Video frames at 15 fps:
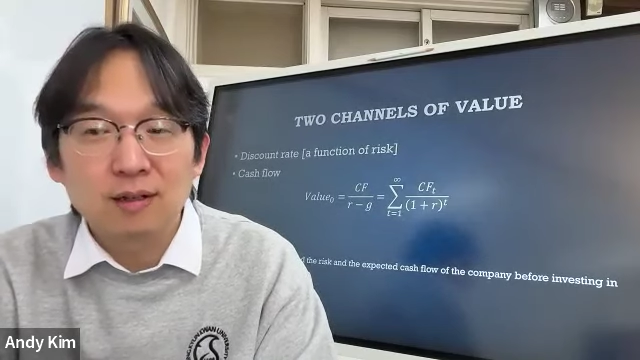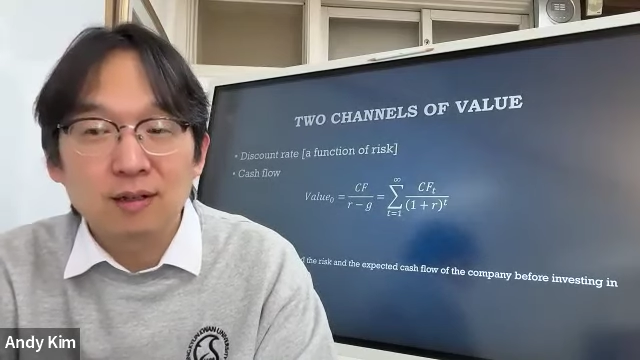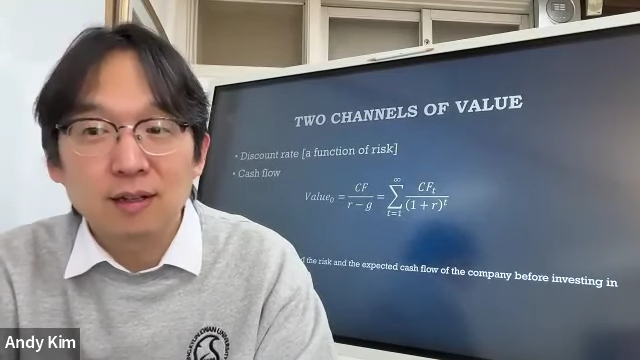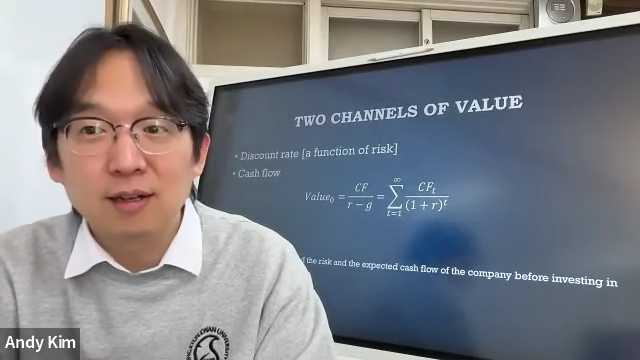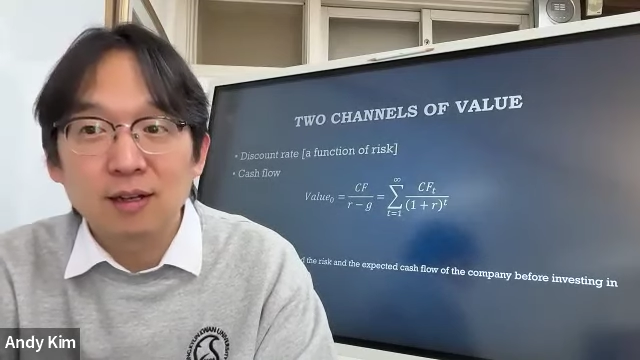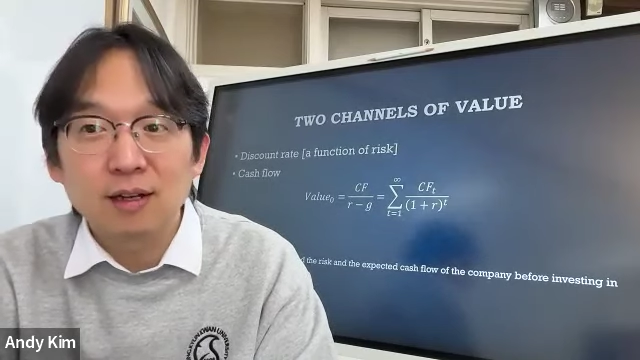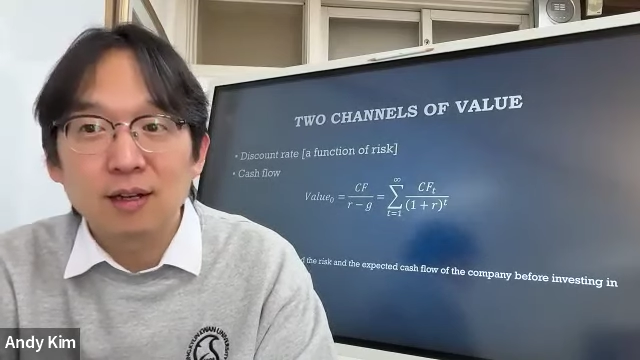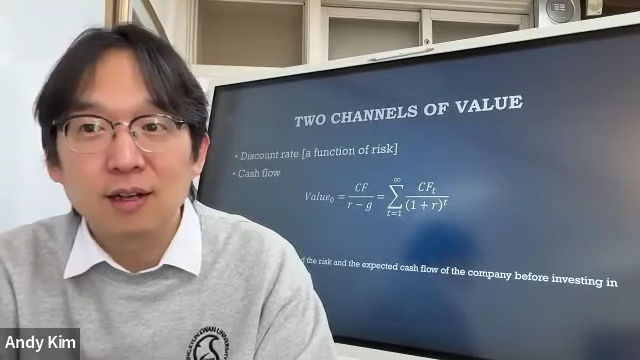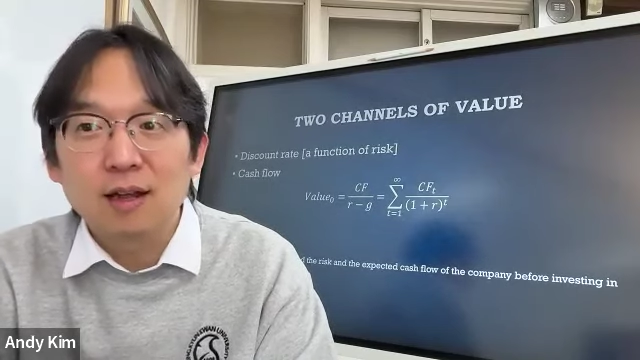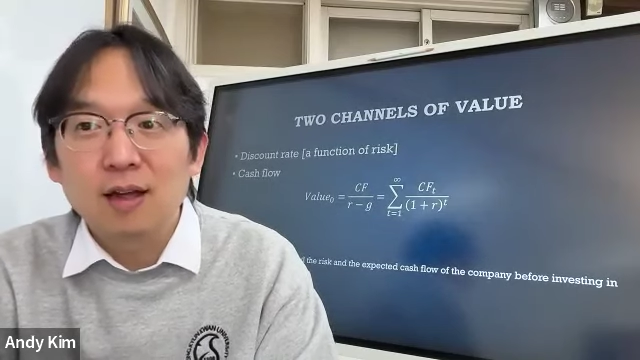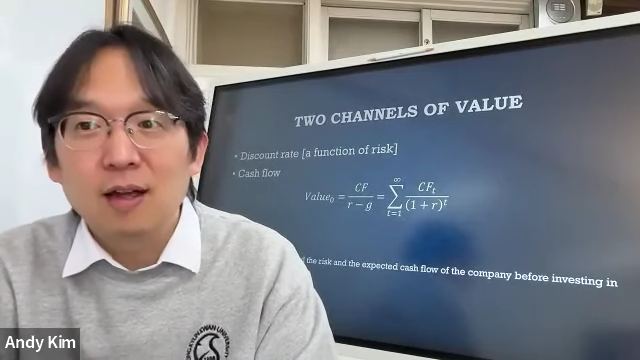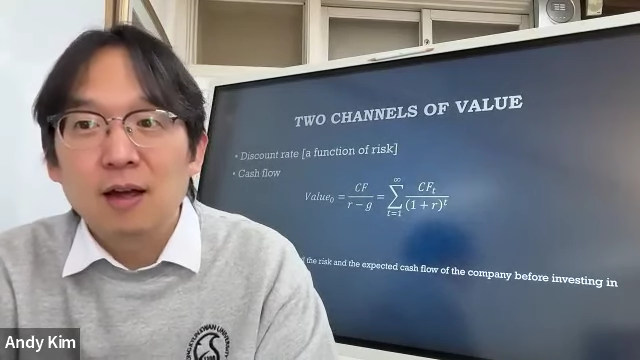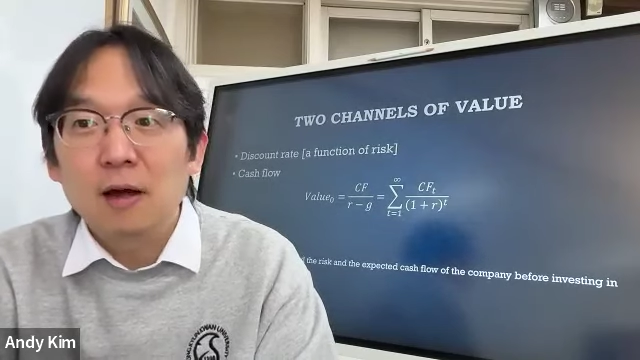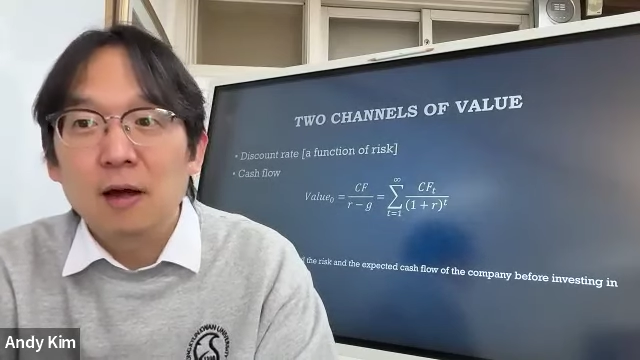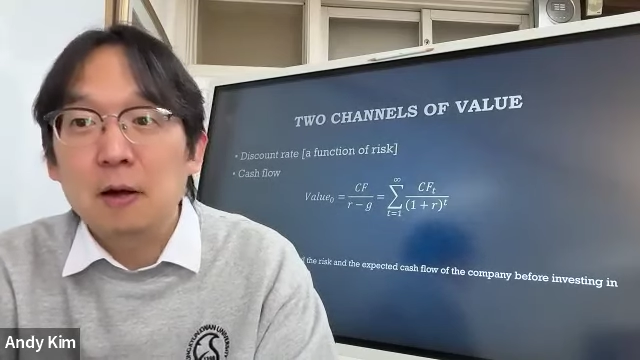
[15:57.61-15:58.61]
Okay.
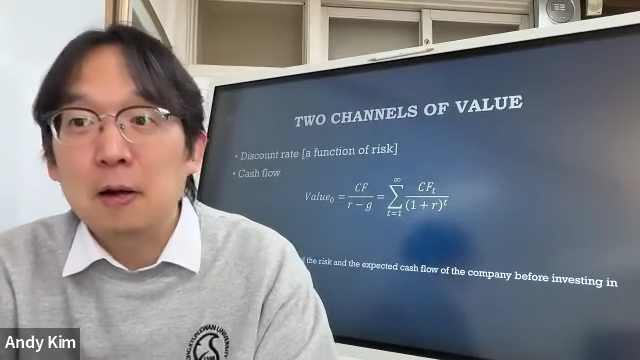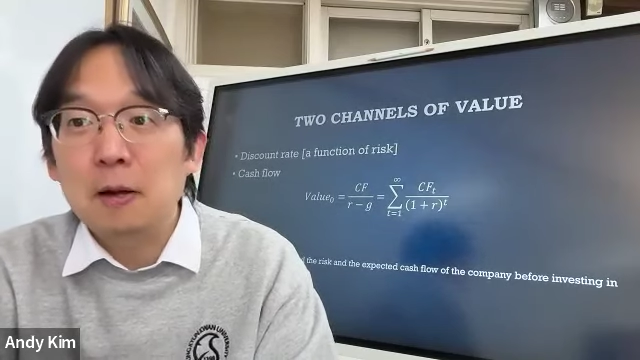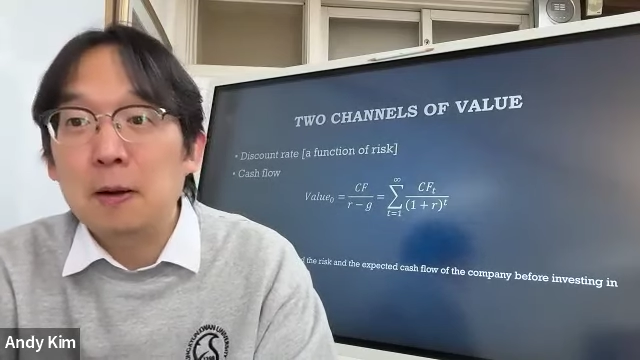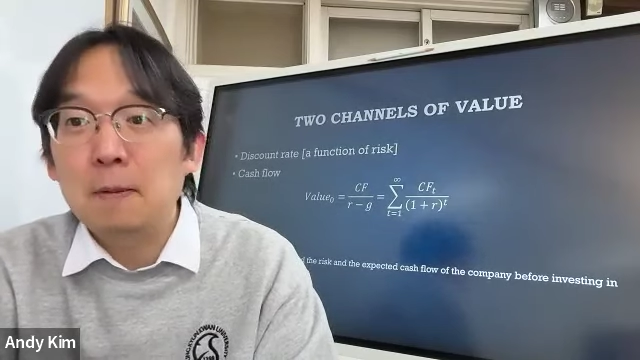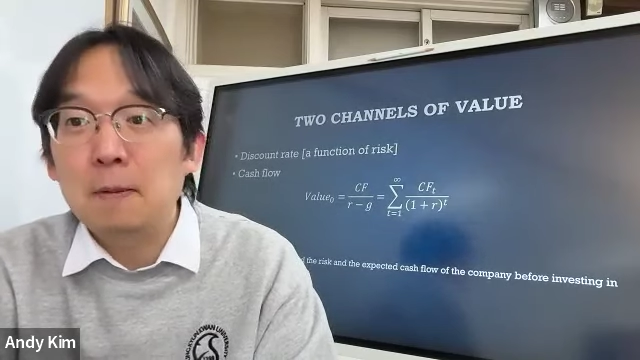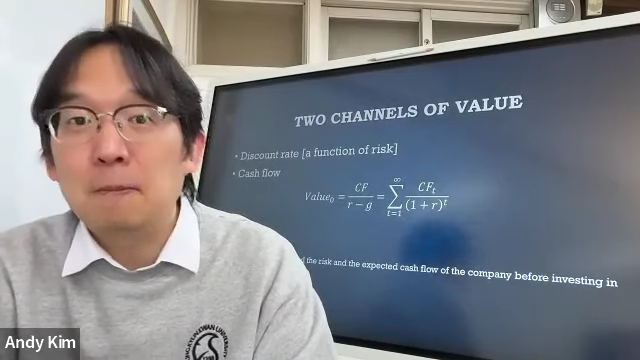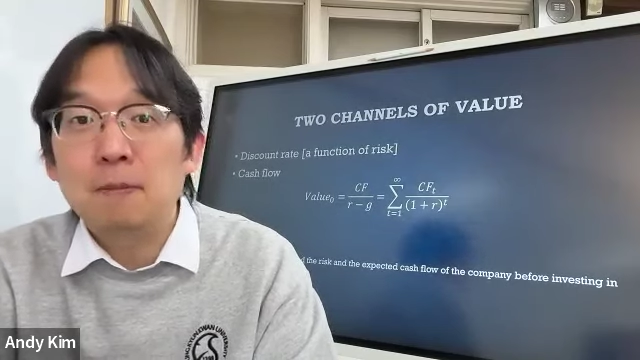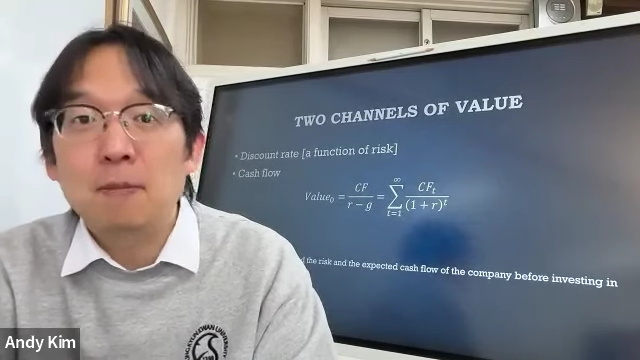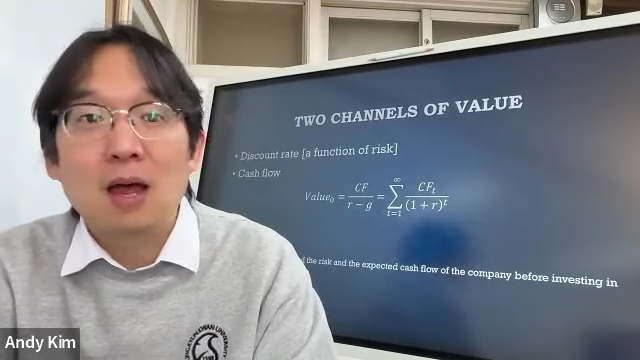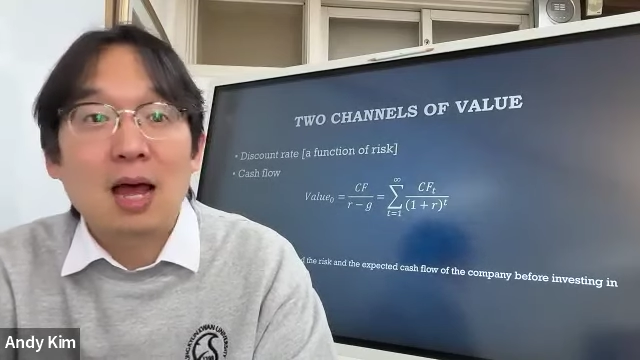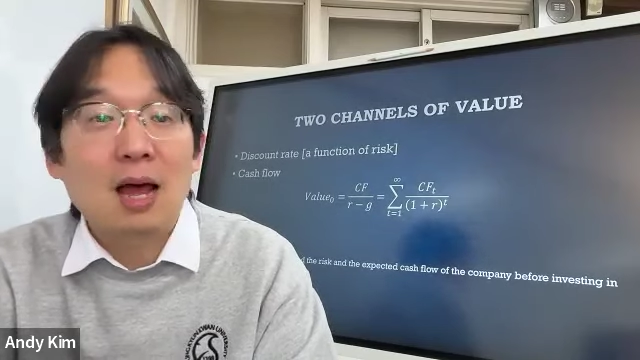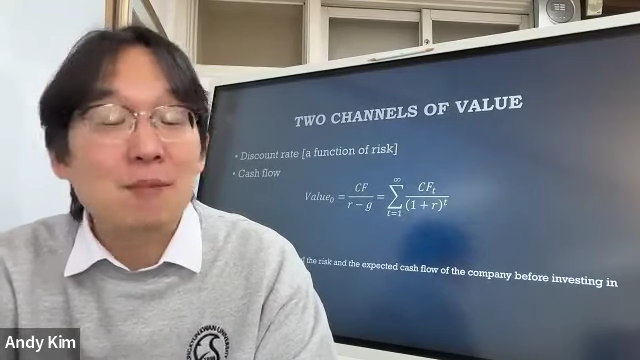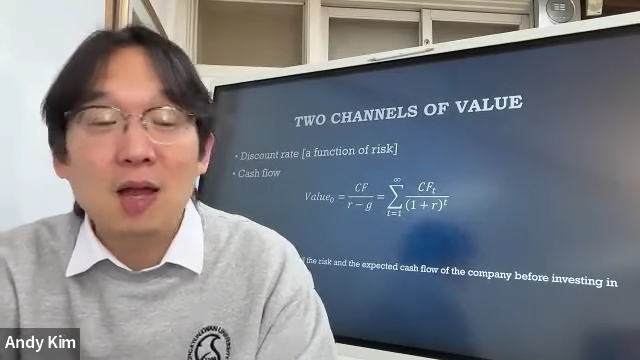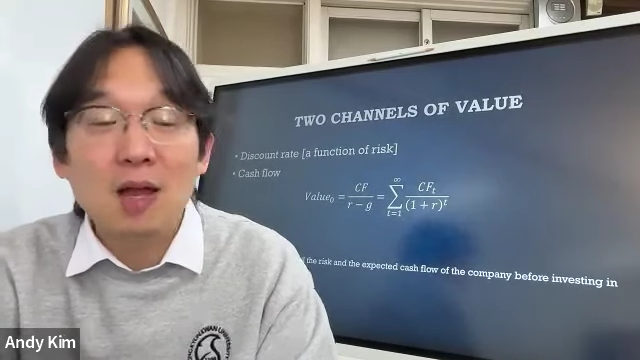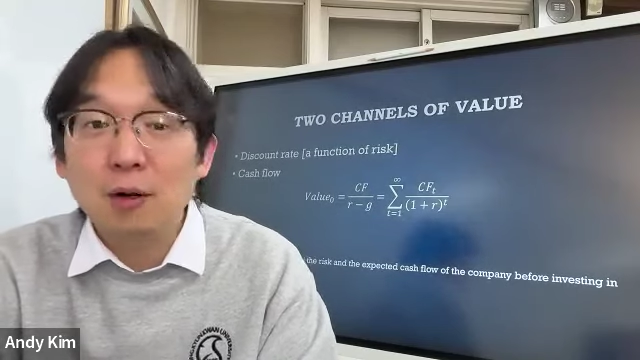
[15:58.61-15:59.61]
I'm